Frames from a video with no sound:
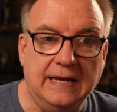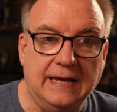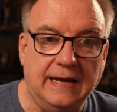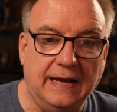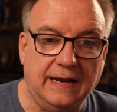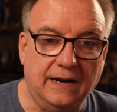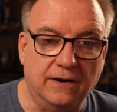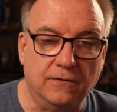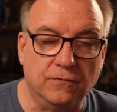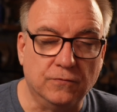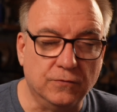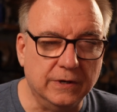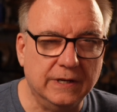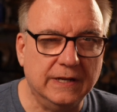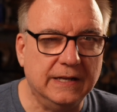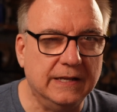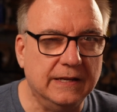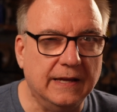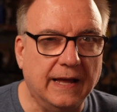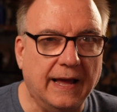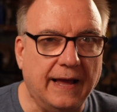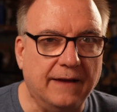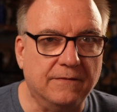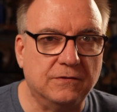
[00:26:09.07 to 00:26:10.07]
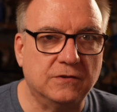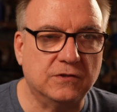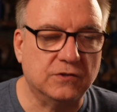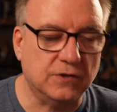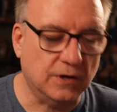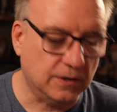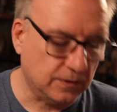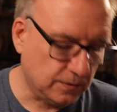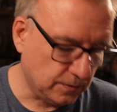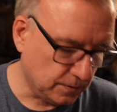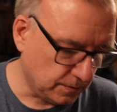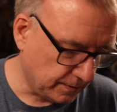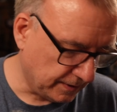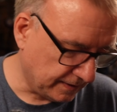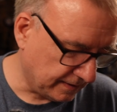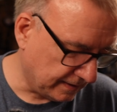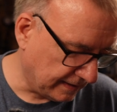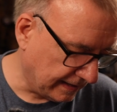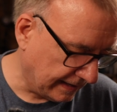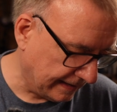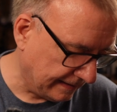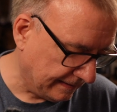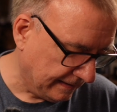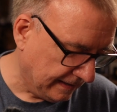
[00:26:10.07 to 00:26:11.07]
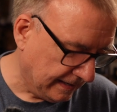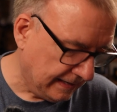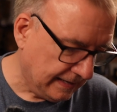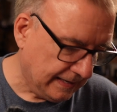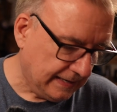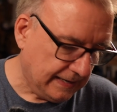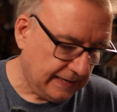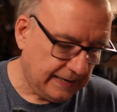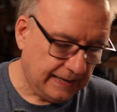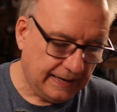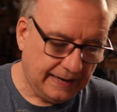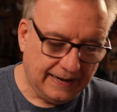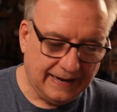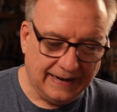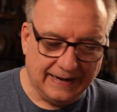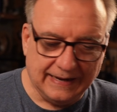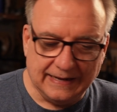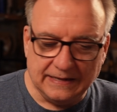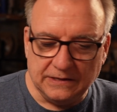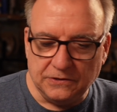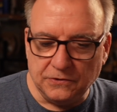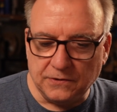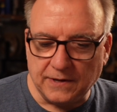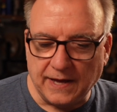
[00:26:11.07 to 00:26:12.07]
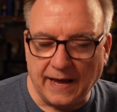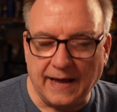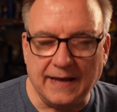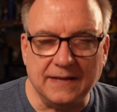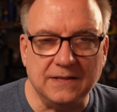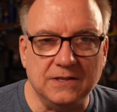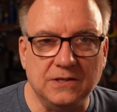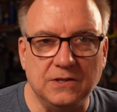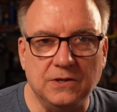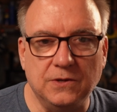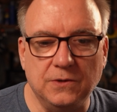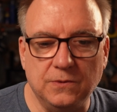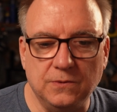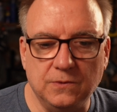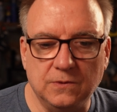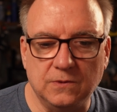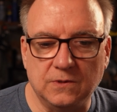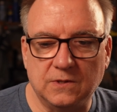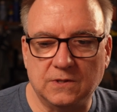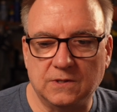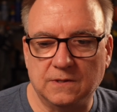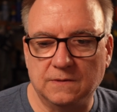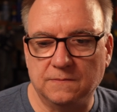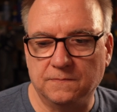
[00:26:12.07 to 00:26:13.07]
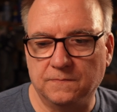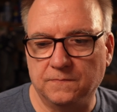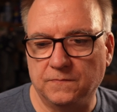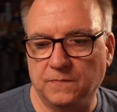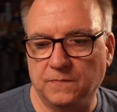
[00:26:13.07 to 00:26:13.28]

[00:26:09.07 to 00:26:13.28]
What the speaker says: And I really have struggled with that. You can use